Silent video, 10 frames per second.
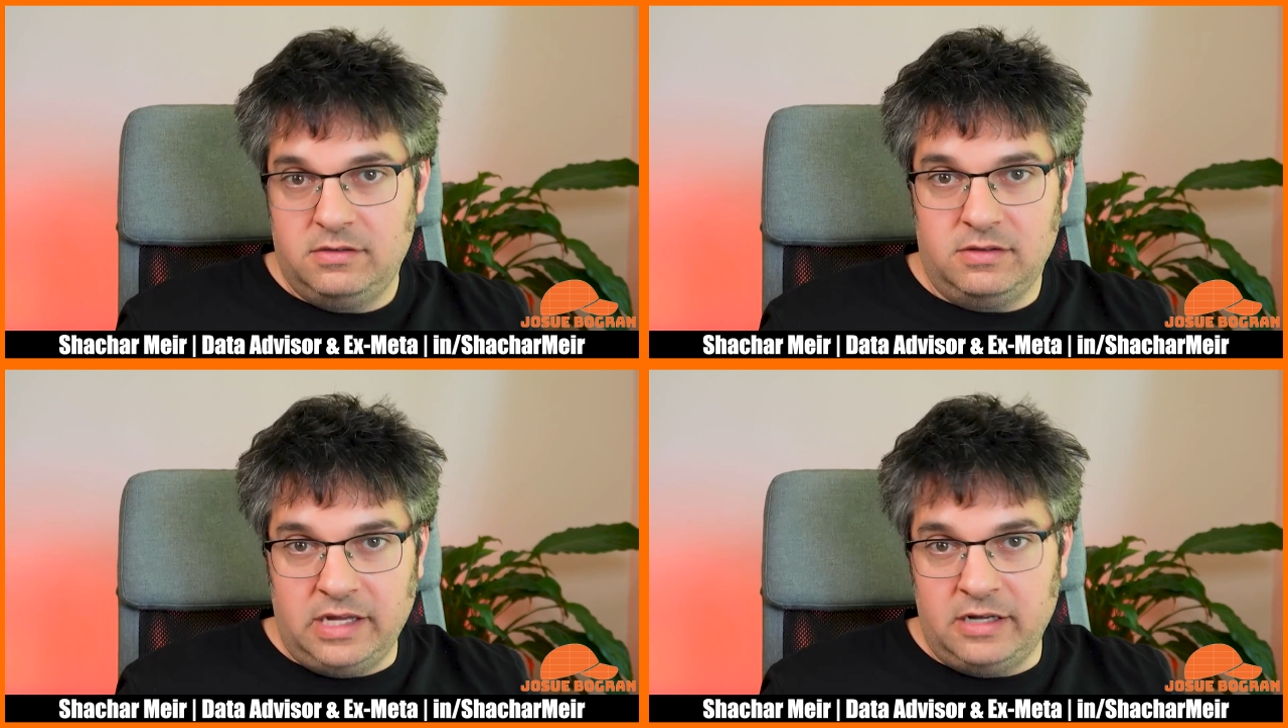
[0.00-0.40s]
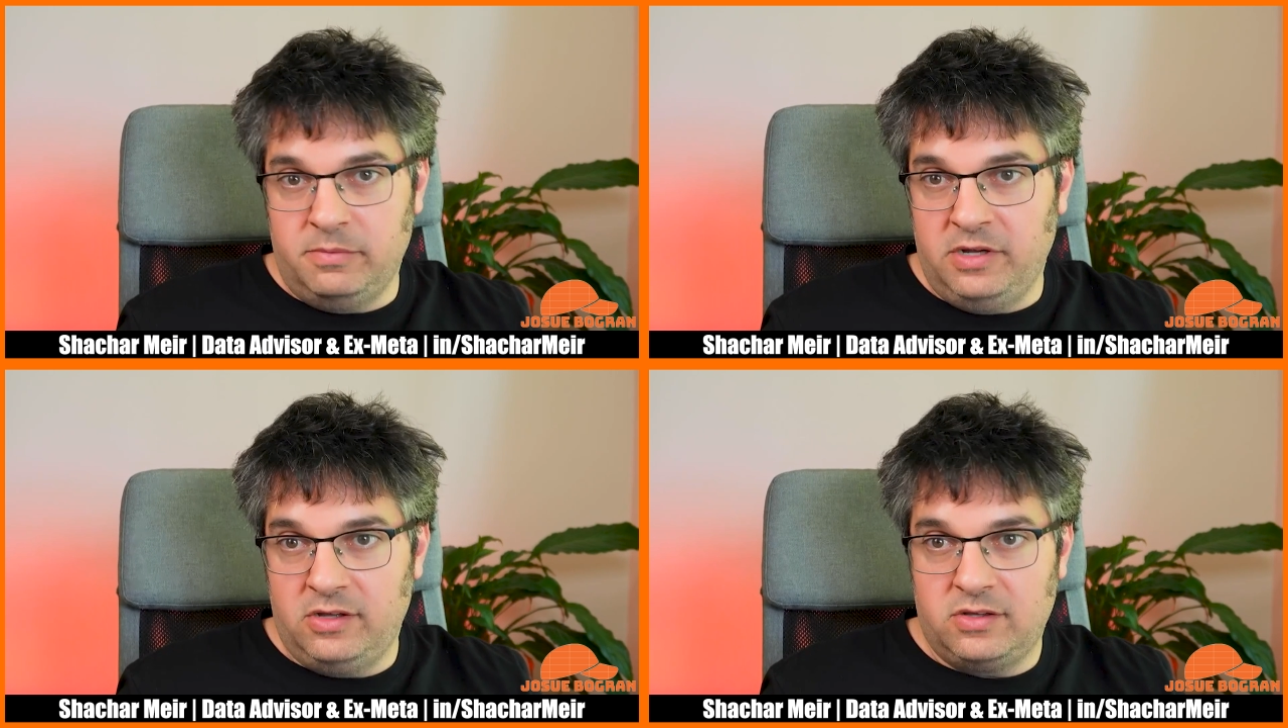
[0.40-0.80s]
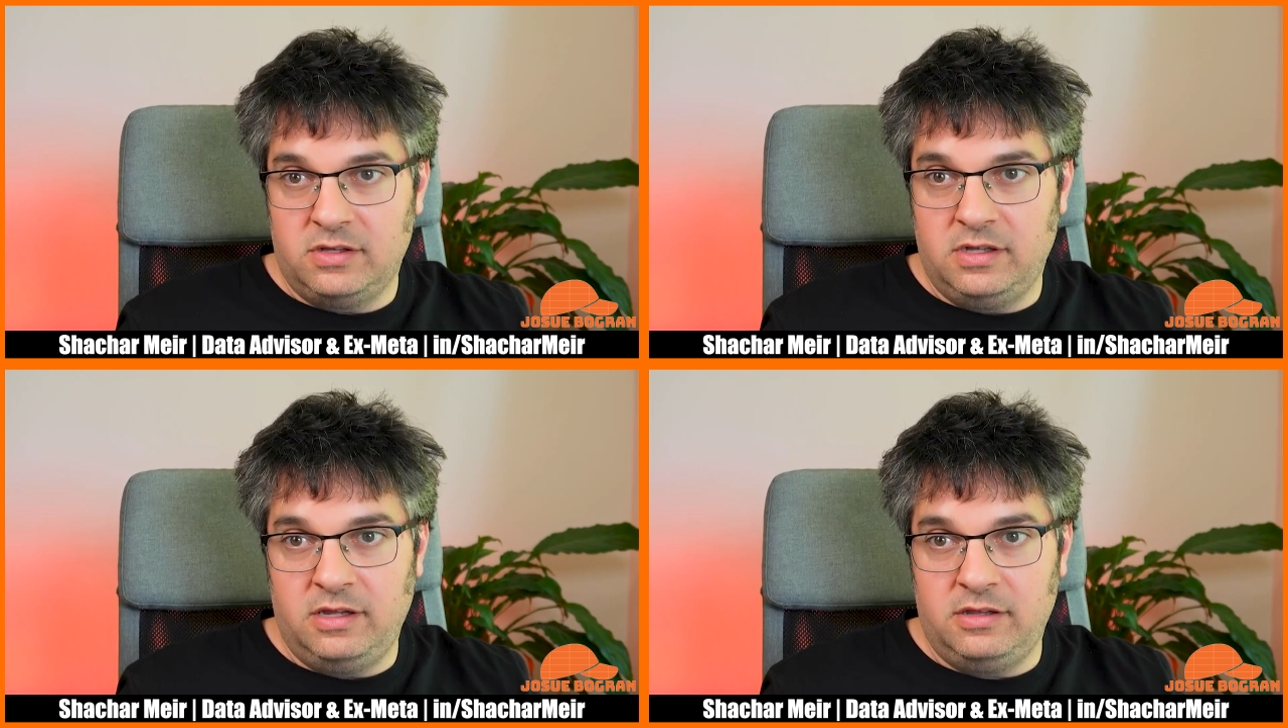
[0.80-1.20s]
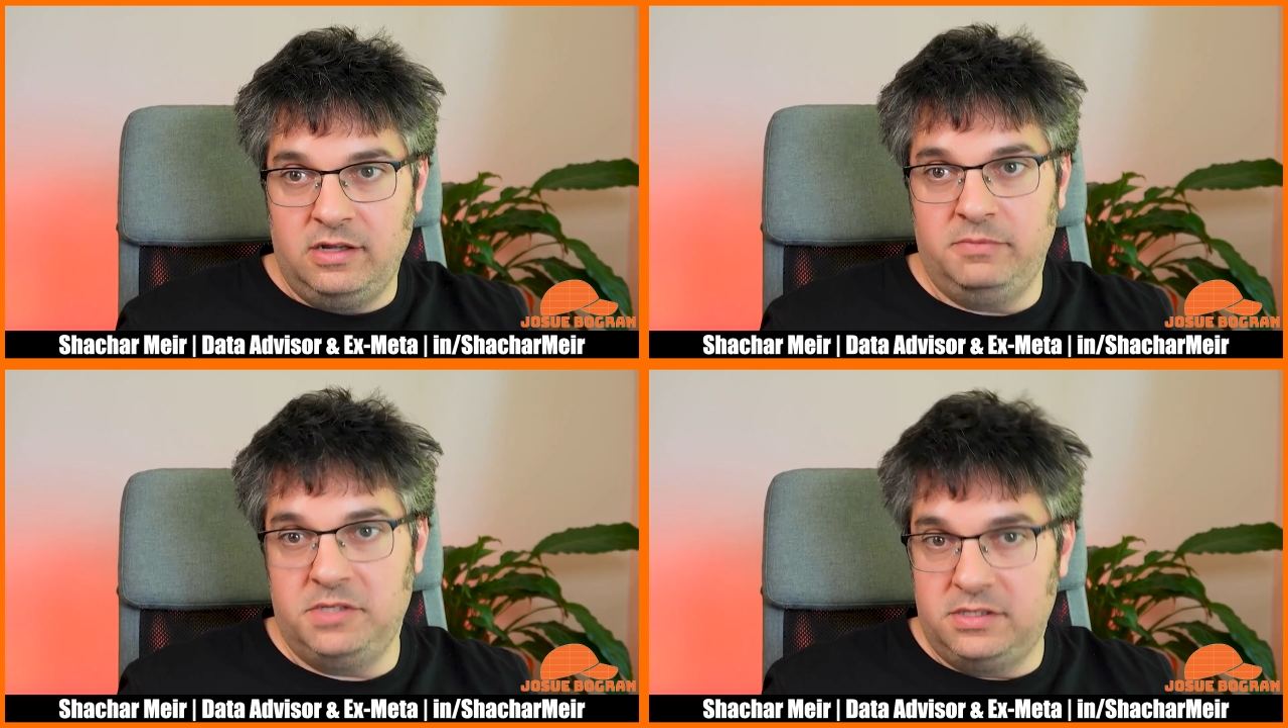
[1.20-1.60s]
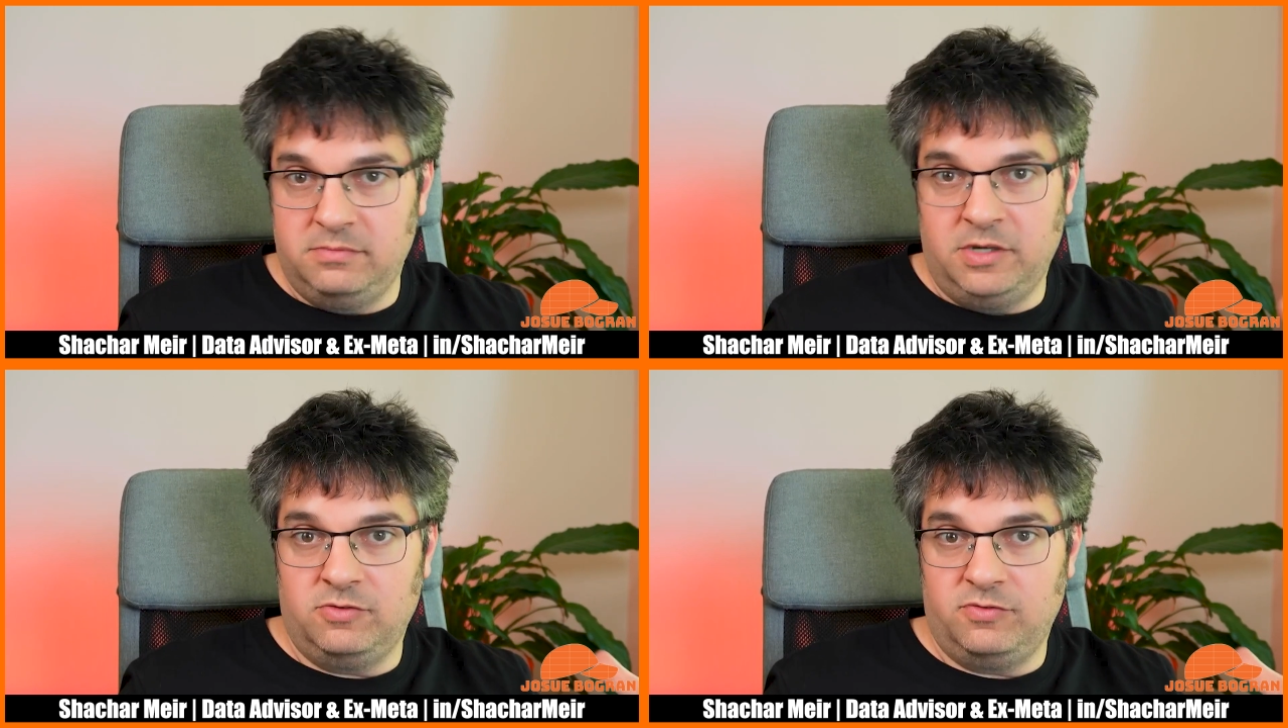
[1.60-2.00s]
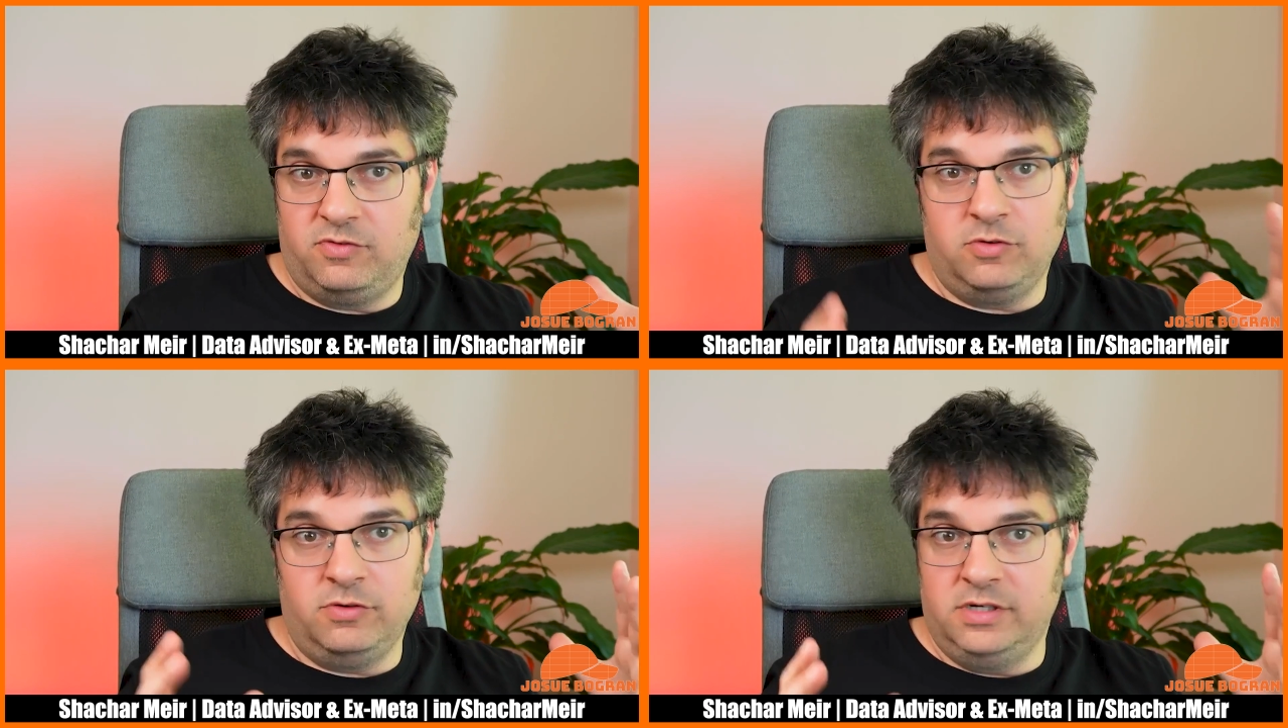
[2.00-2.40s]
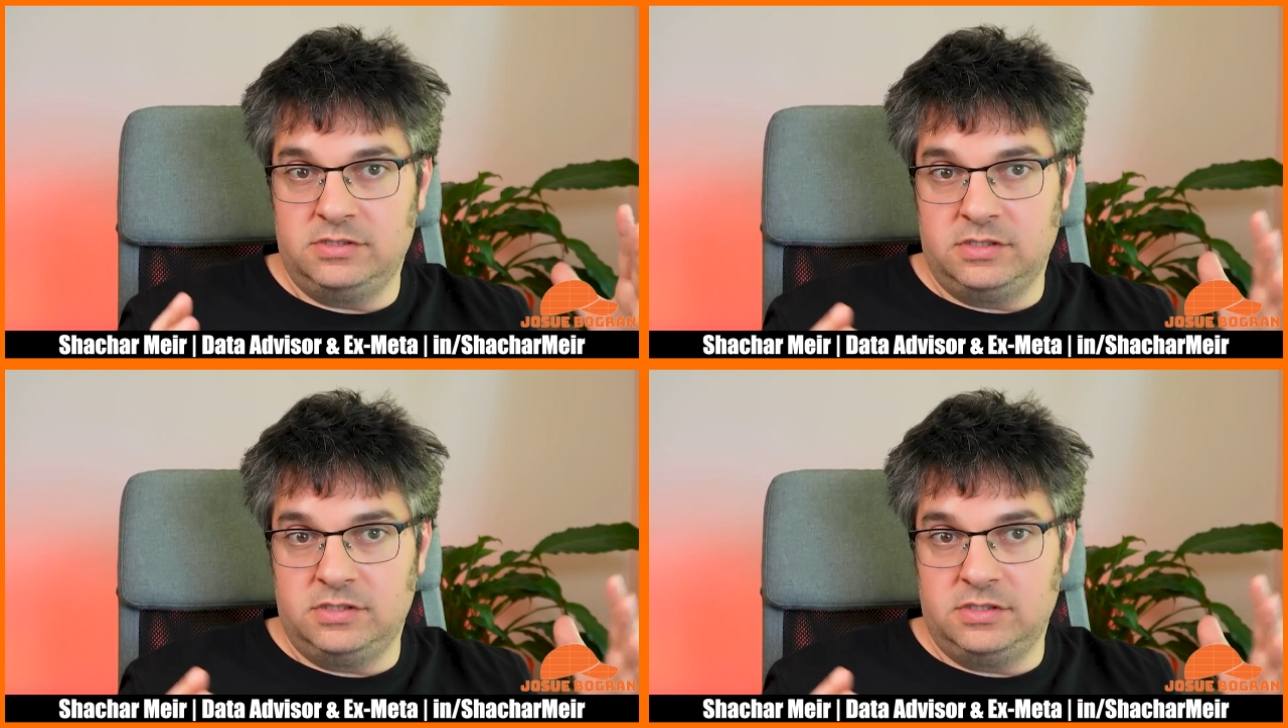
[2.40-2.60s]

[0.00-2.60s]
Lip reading: database and I had the limited amount of storage,